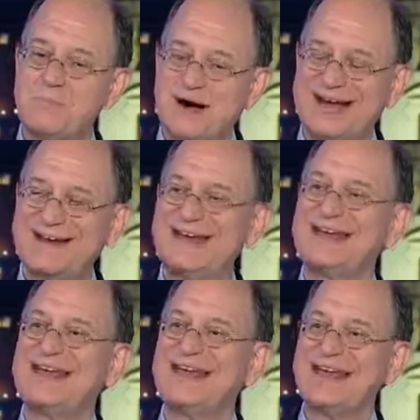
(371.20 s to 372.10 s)
but
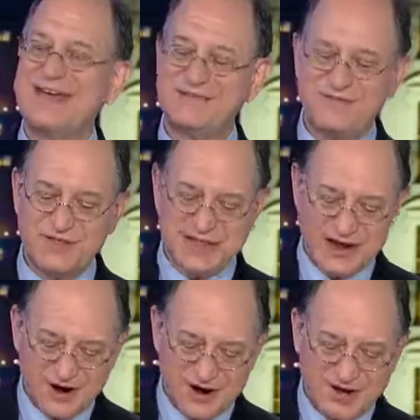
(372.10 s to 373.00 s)
if the
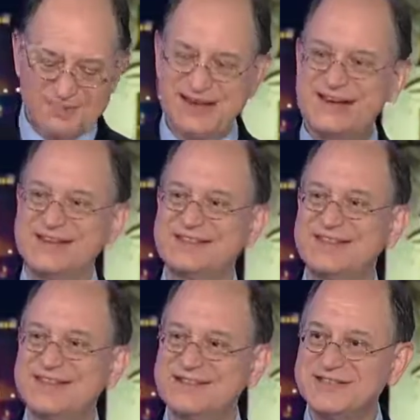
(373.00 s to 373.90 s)
argument is that
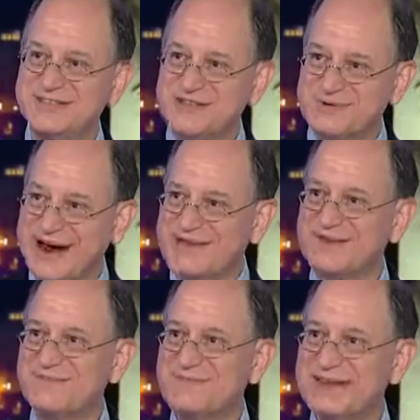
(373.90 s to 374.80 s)
this okay. is
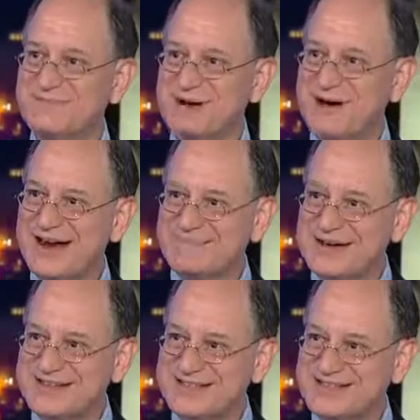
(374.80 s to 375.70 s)
distracting from the Democratic
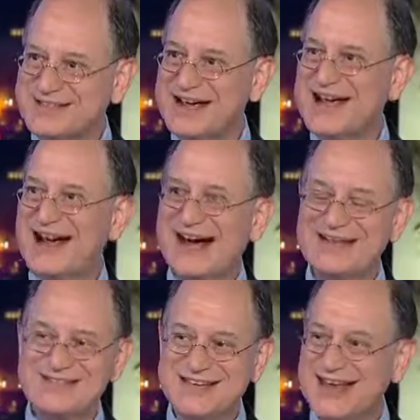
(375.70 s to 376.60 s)
message,
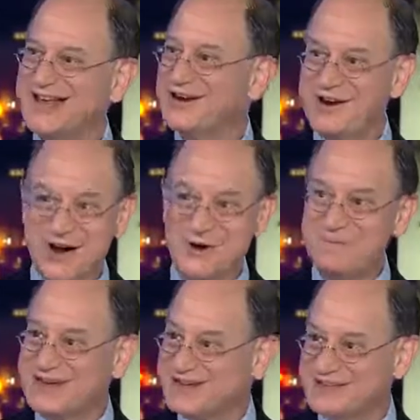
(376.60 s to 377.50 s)
I'd say no
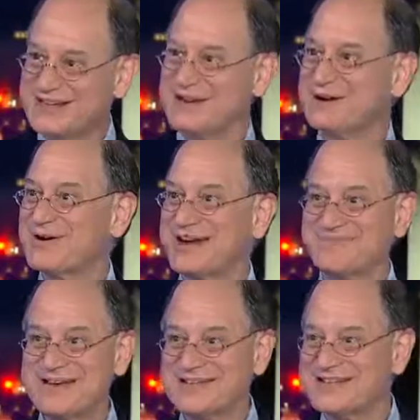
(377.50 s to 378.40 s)
because the Democratic
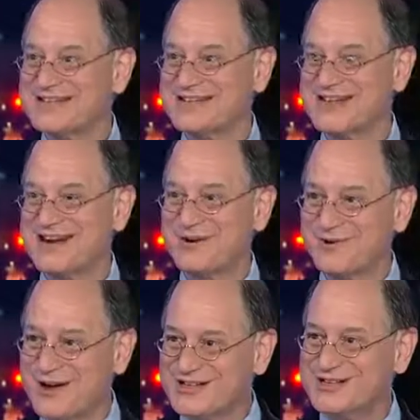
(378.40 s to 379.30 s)
message doesn't get
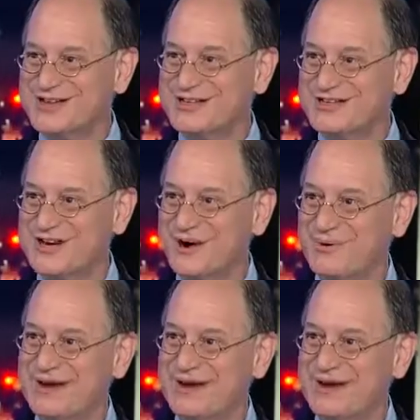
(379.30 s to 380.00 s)
across. I would say the show. argument